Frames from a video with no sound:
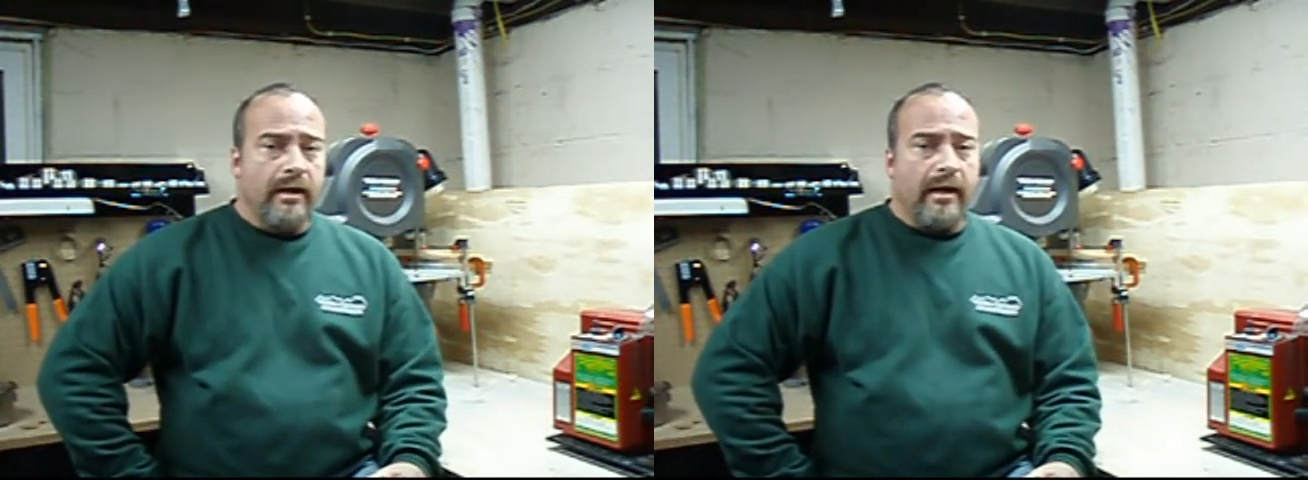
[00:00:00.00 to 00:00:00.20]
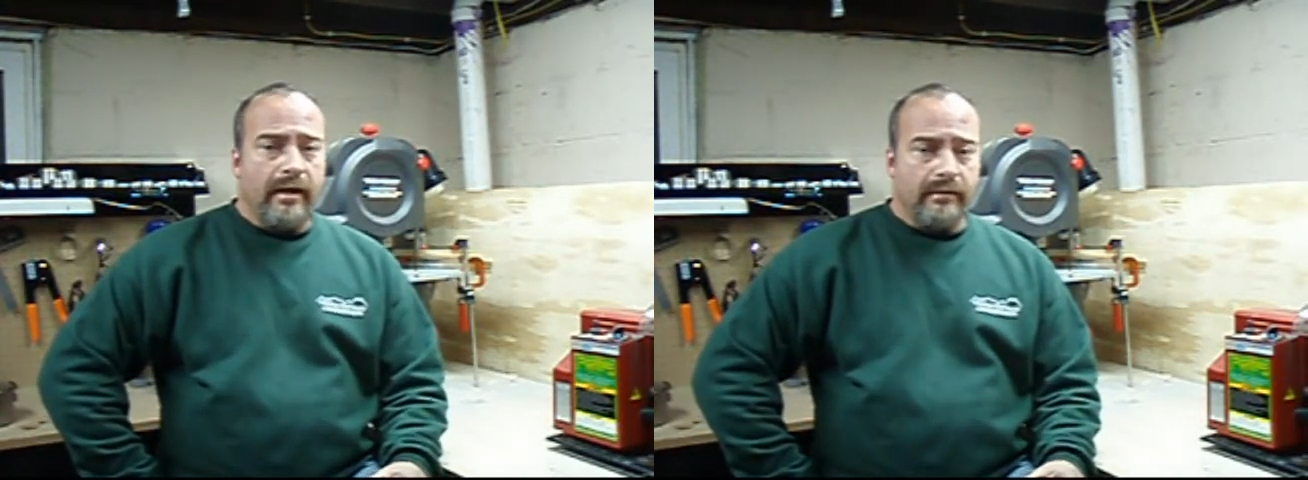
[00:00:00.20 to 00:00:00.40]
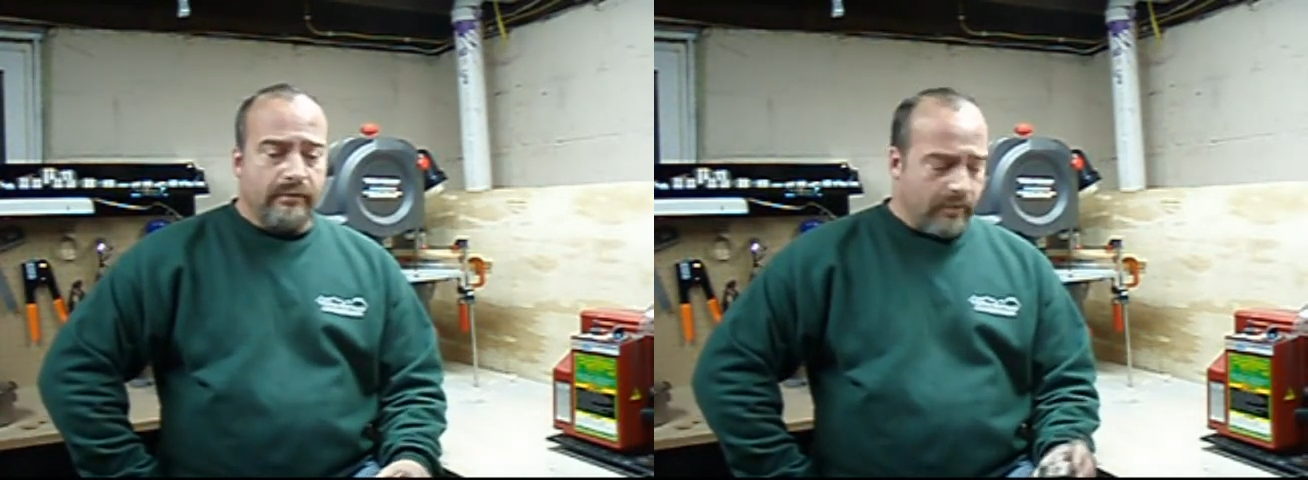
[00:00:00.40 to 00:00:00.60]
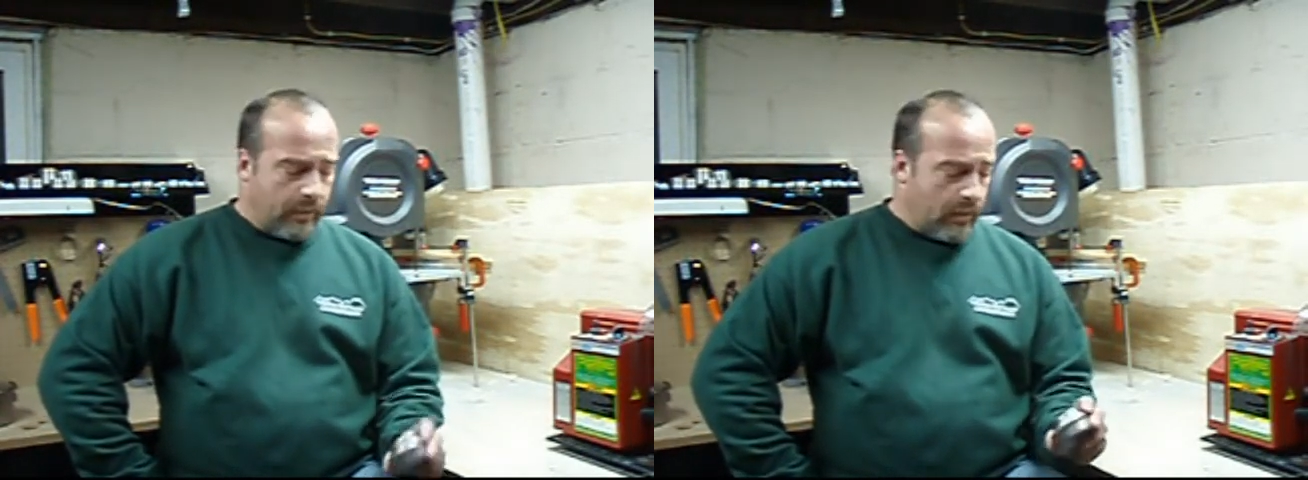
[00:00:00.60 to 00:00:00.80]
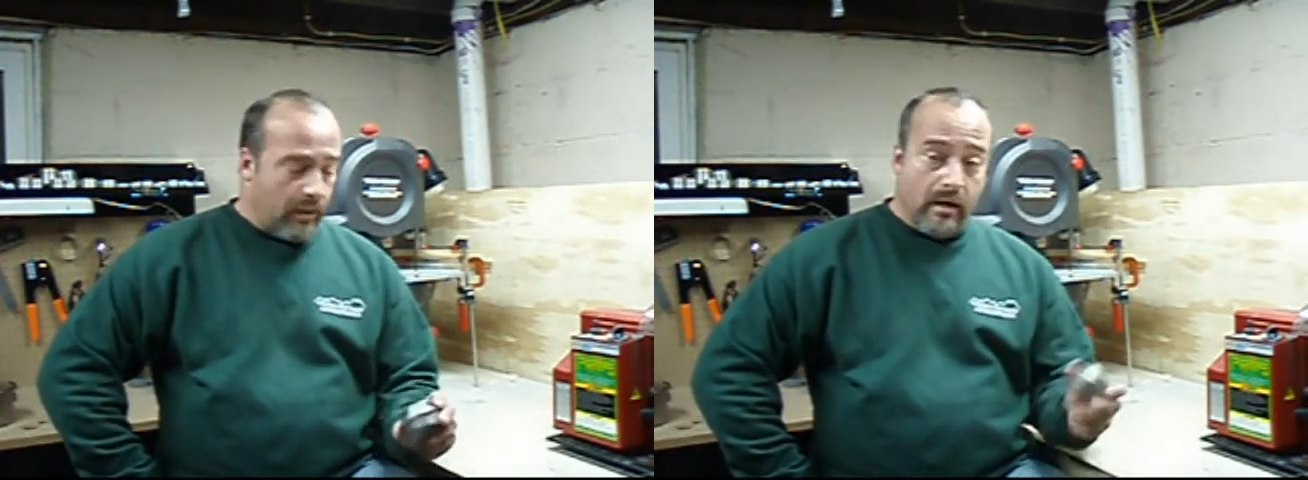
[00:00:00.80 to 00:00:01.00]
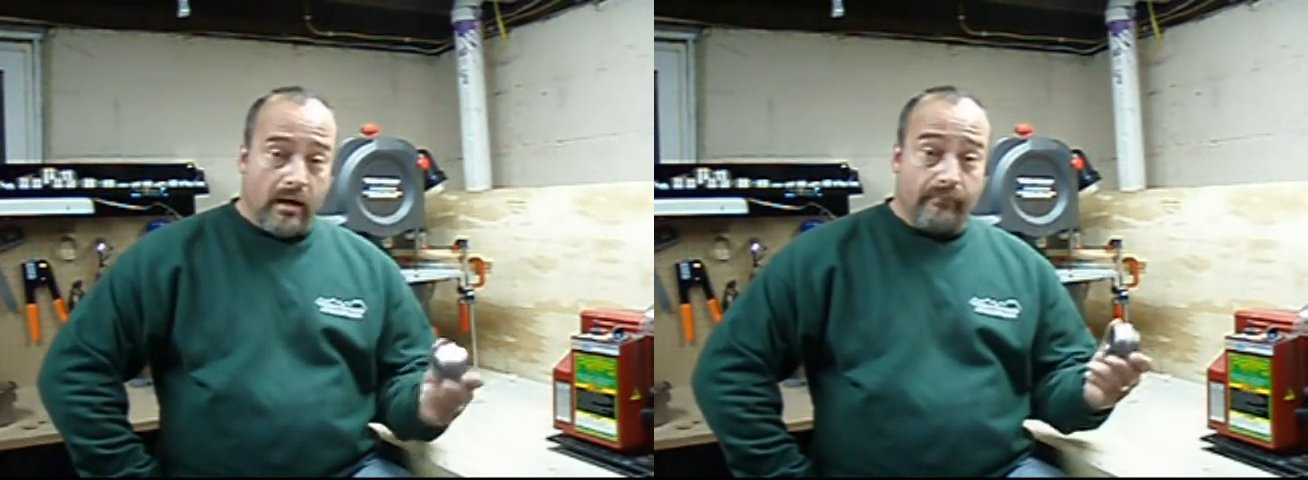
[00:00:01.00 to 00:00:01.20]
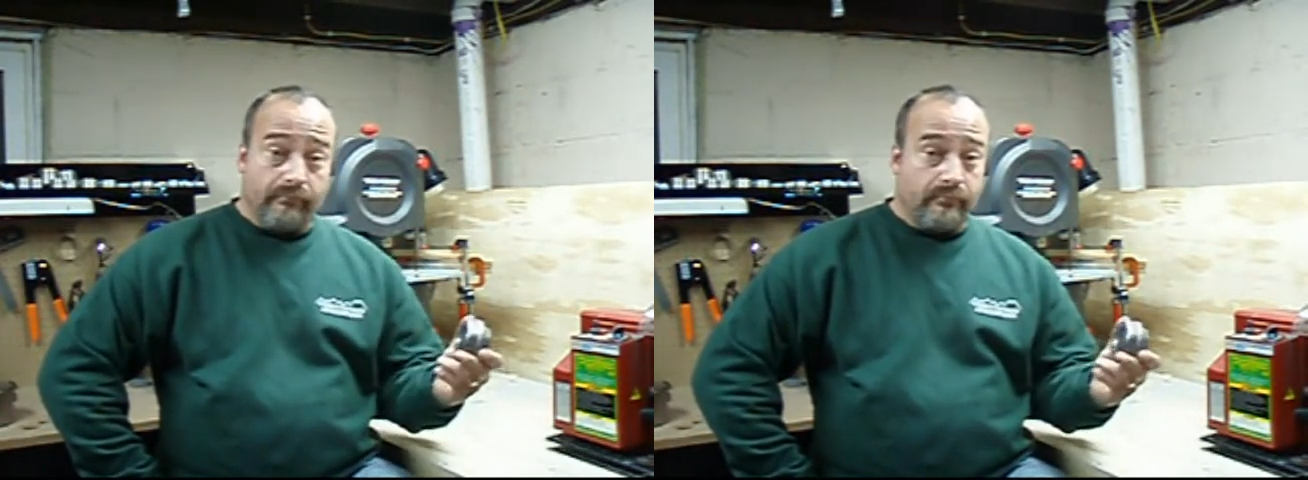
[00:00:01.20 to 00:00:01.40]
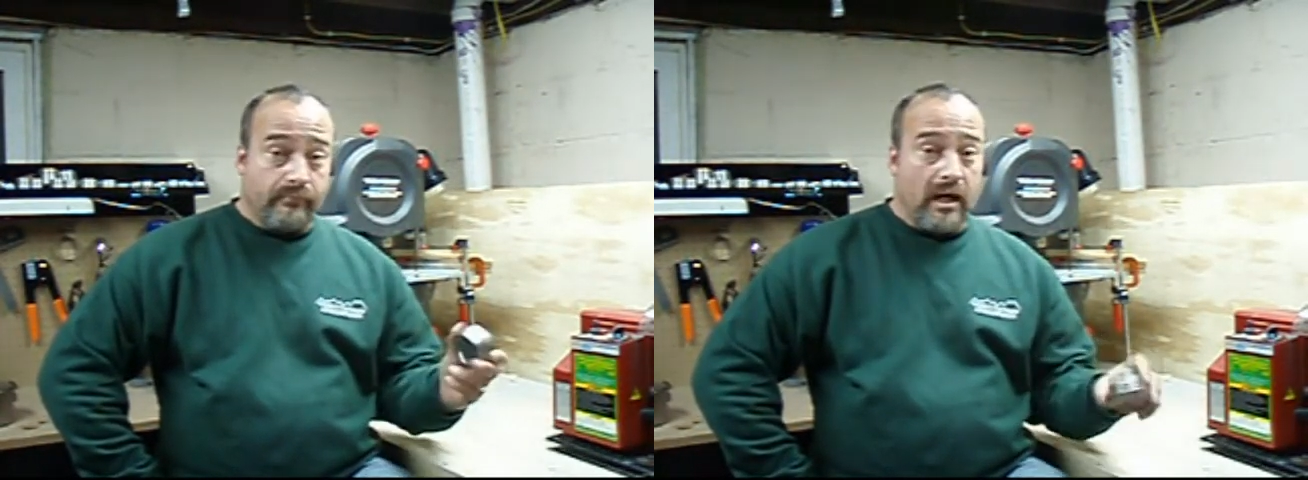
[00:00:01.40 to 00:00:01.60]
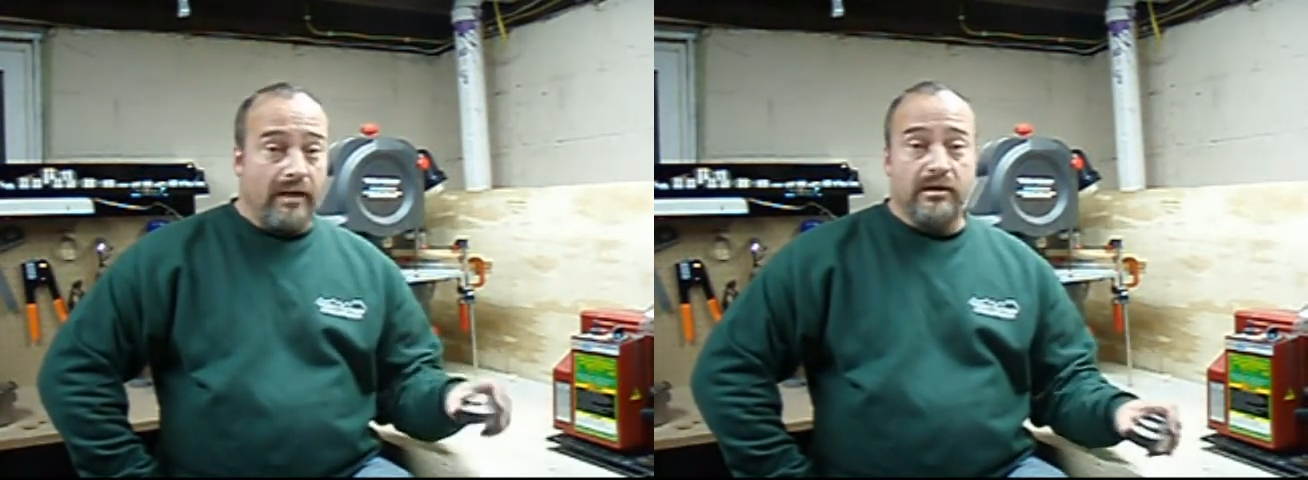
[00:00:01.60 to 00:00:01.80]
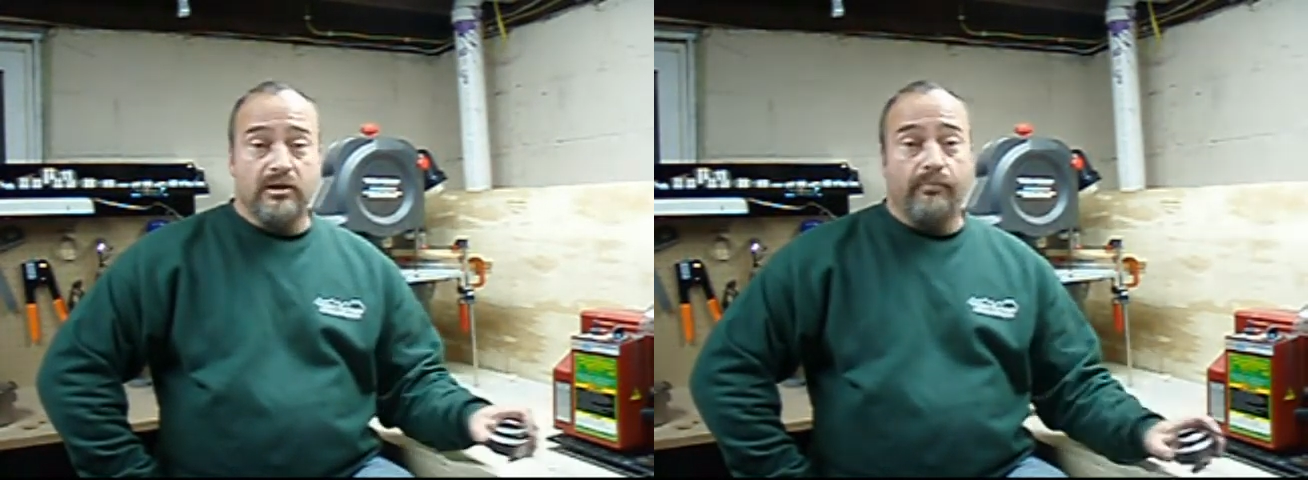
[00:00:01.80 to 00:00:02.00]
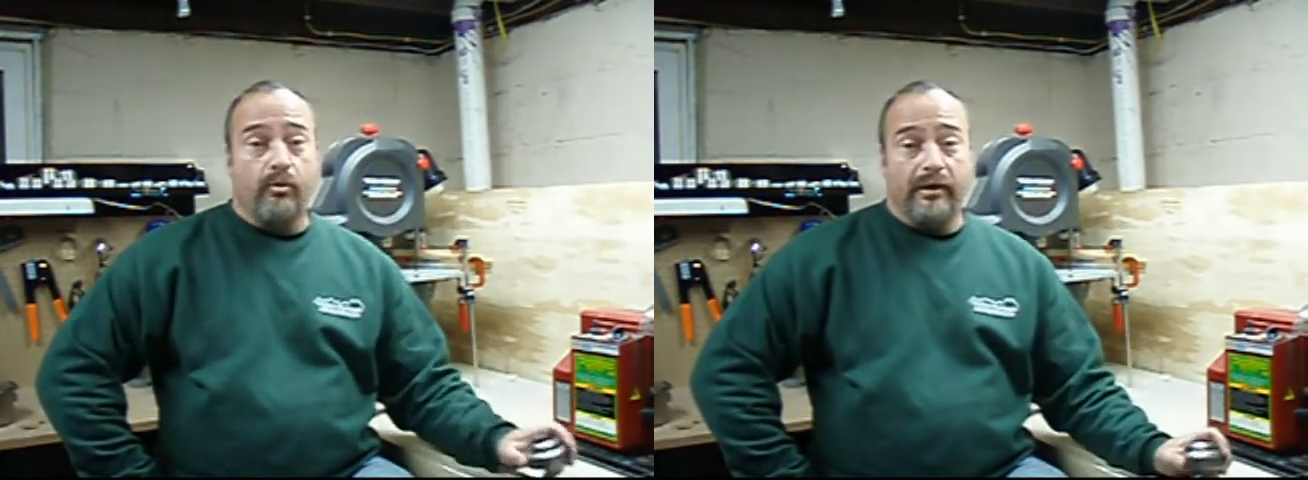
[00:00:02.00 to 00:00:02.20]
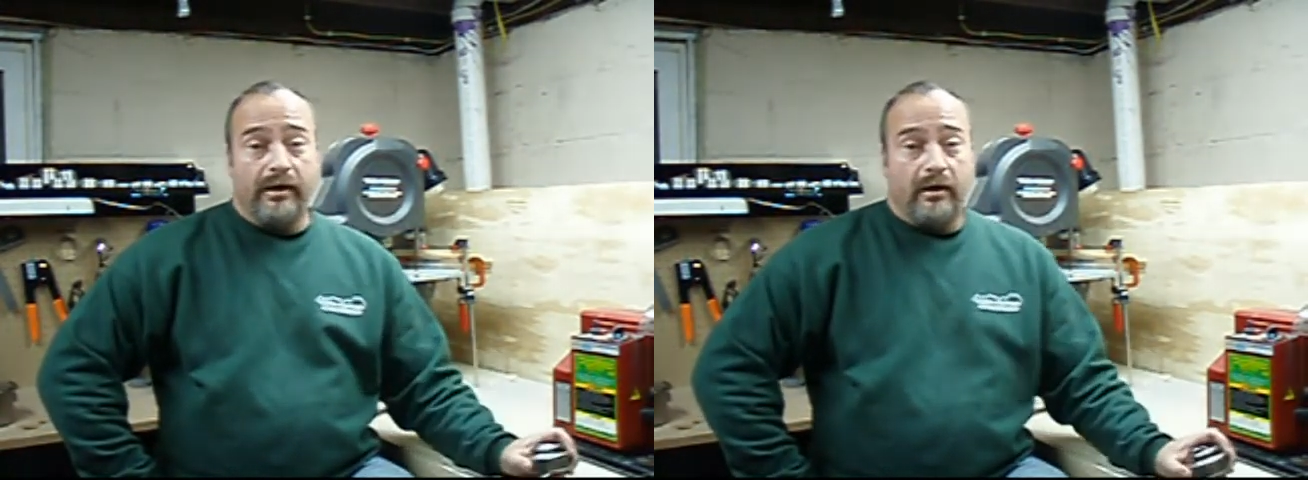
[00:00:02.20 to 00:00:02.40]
And I'm not disappointed.